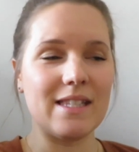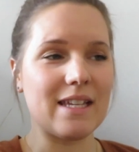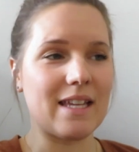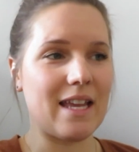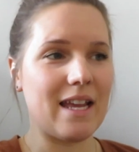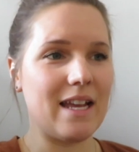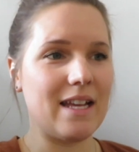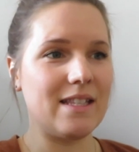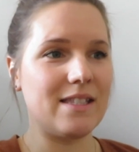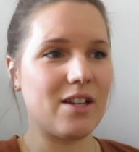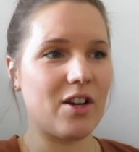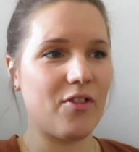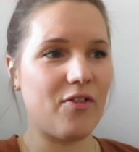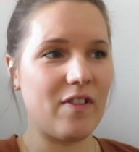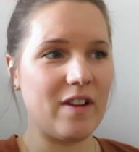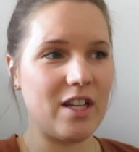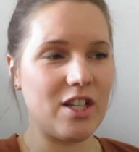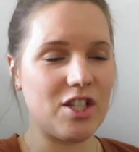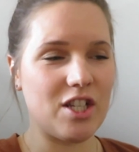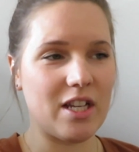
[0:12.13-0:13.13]
The kids are
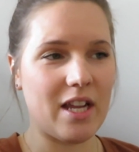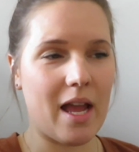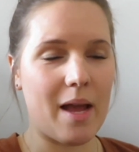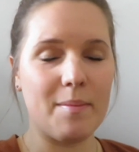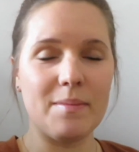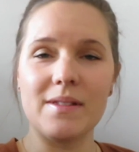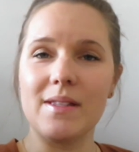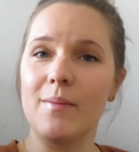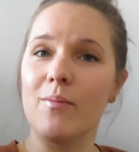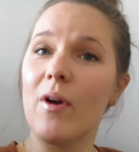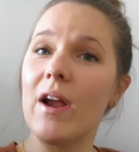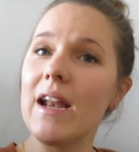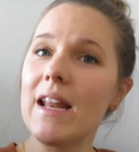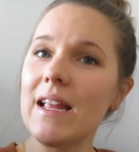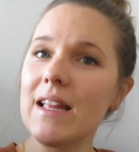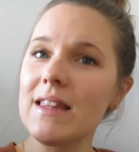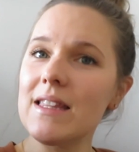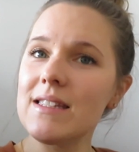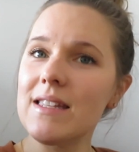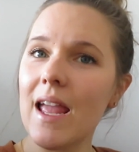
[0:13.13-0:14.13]
finishing up some
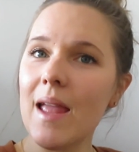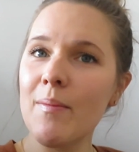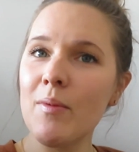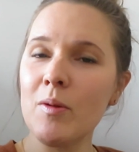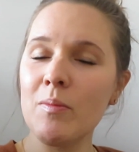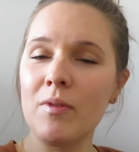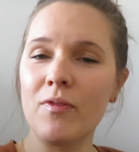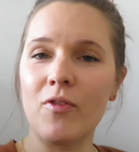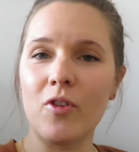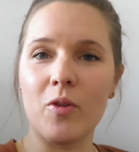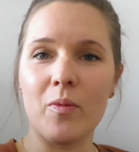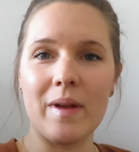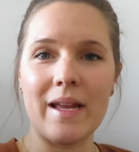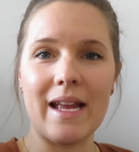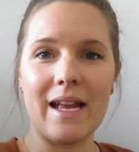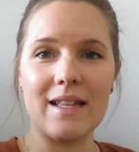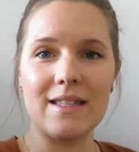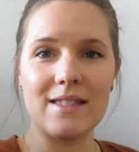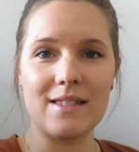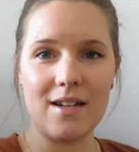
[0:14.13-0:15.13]
writing at the table before we
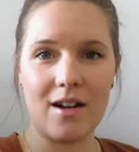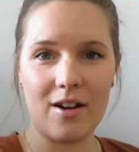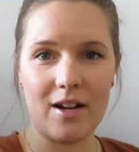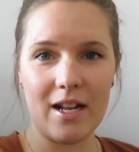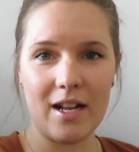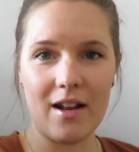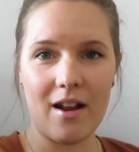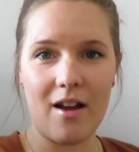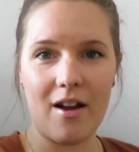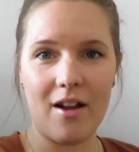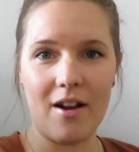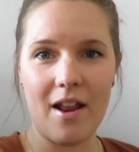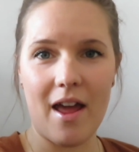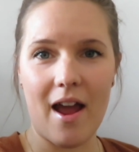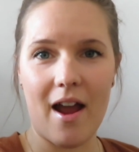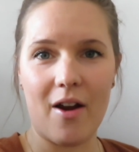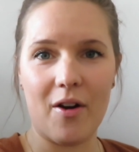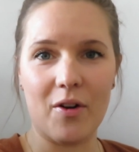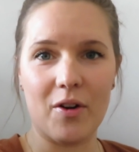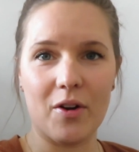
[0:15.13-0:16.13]
get started on
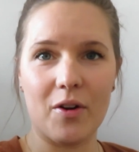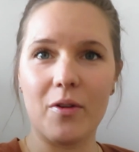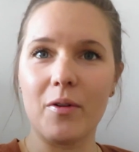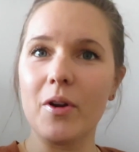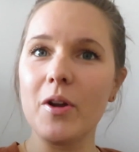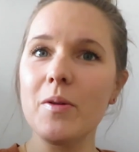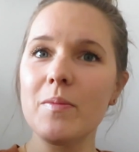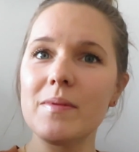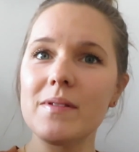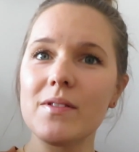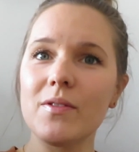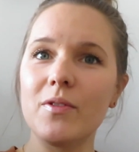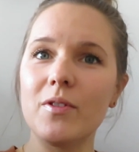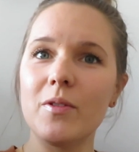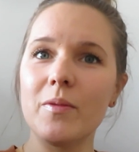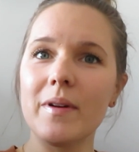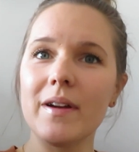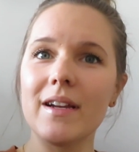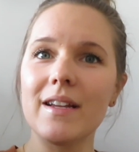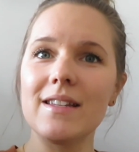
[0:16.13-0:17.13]
our group
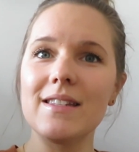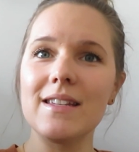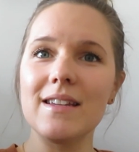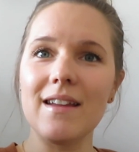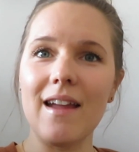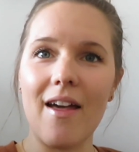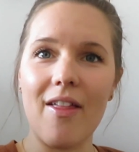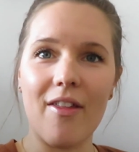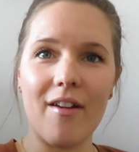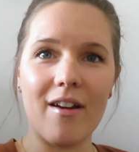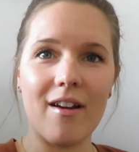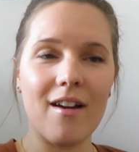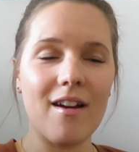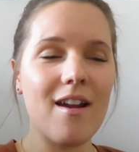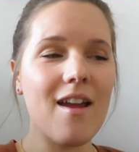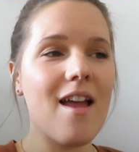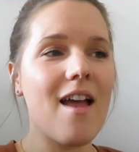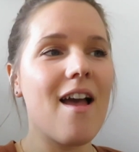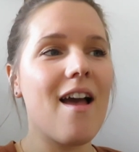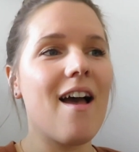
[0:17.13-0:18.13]
schoolwork together.